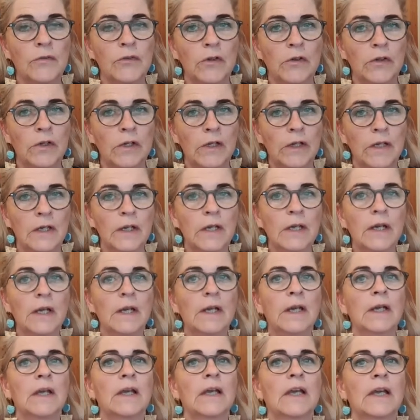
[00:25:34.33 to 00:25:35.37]
So you
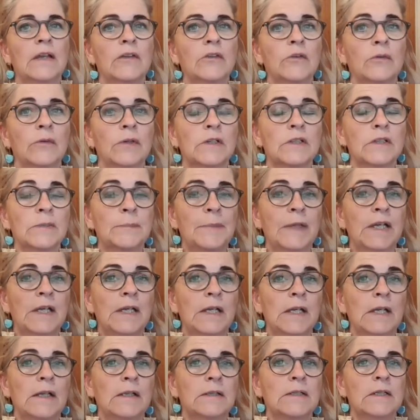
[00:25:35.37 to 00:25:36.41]
get to
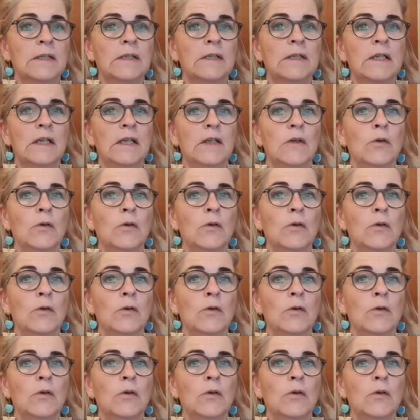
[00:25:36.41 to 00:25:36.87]
experience that